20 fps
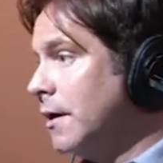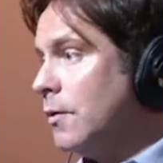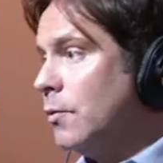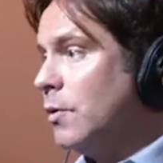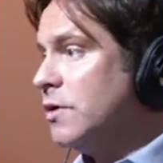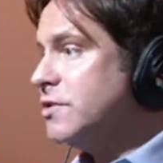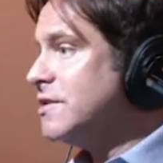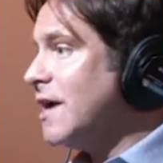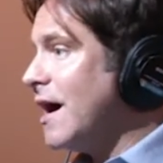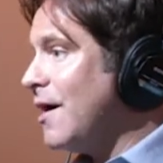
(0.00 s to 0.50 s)

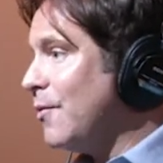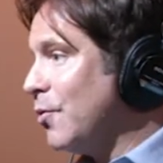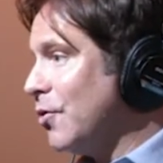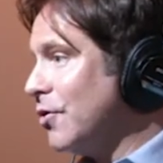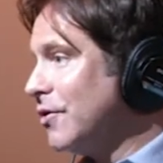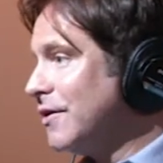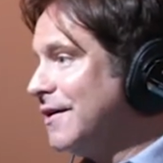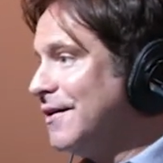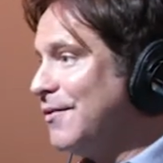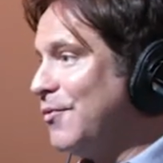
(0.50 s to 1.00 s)
what's not
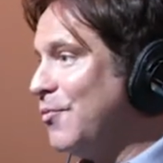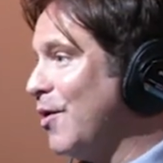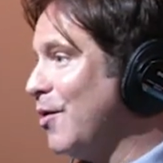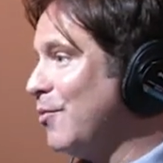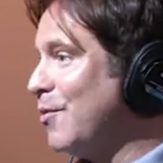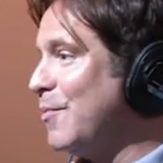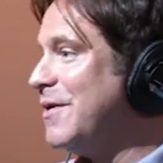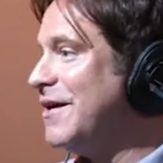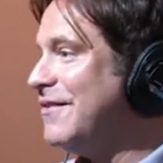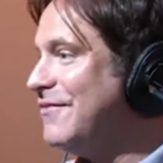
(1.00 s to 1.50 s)
working, where
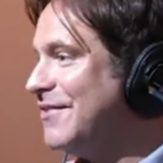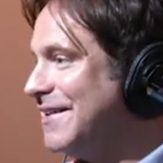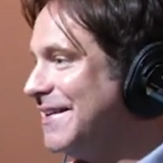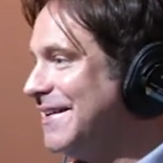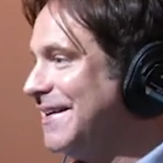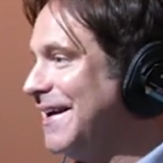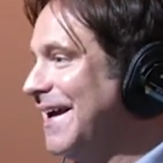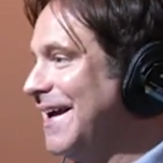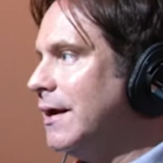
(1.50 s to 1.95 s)
we're pivoting.